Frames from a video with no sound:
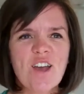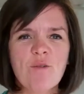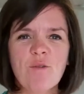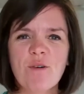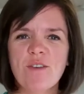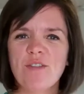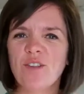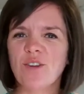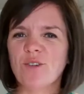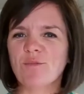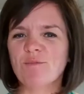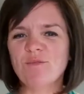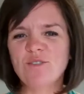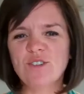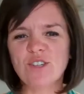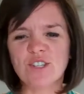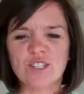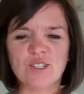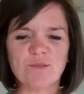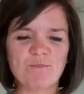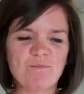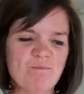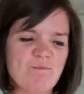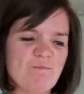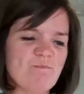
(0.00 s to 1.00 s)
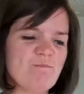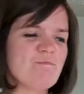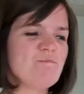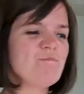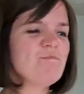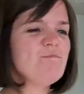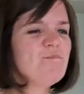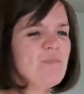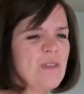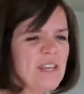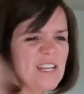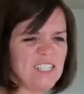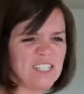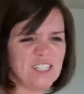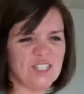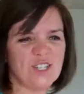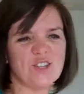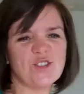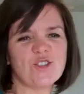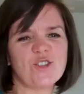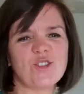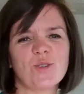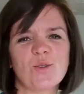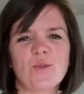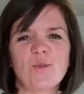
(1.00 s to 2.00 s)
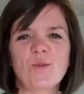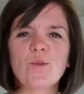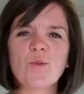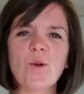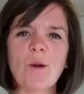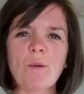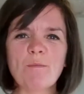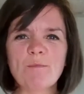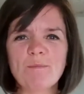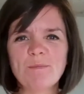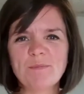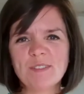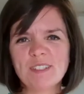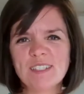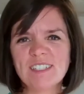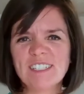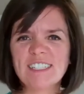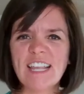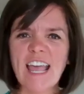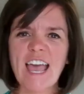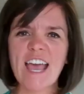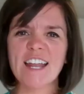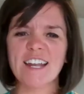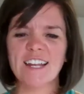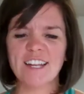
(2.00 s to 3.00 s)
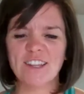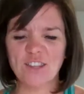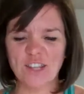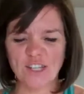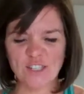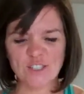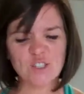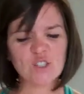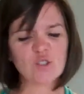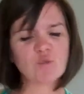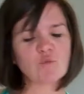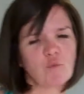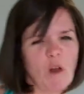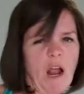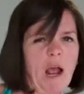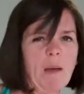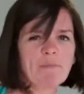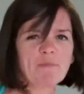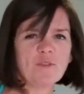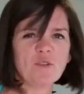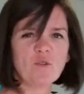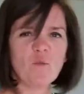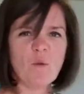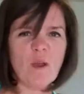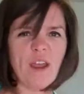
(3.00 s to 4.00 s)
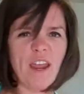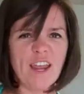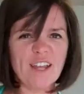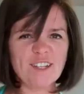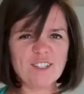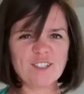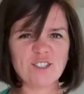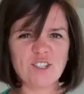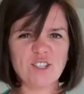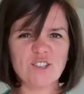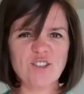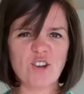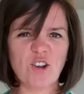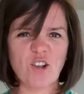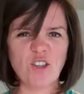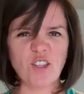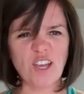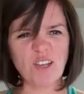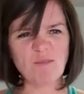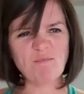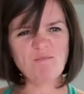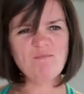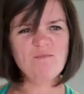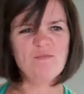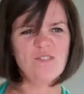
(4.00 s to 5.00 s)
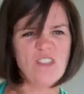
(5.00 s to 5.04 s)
when they're just beasting through a set and they drop the weights and they're like,